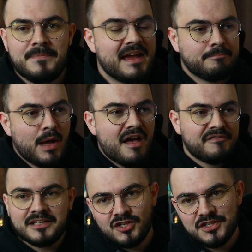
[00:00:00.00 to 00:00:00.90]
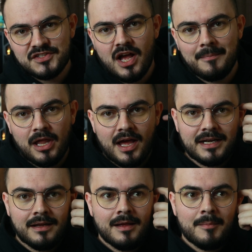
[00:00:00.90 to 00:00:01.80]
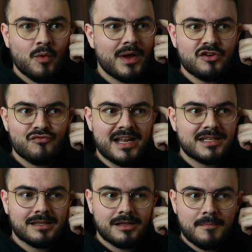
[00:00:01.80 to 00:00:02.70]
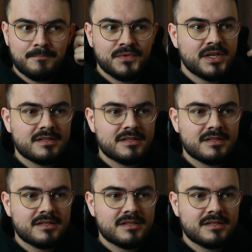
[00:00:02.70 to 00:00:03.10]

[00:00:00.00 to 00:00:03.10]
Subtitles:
They're perfect on the timeline, but when you render them,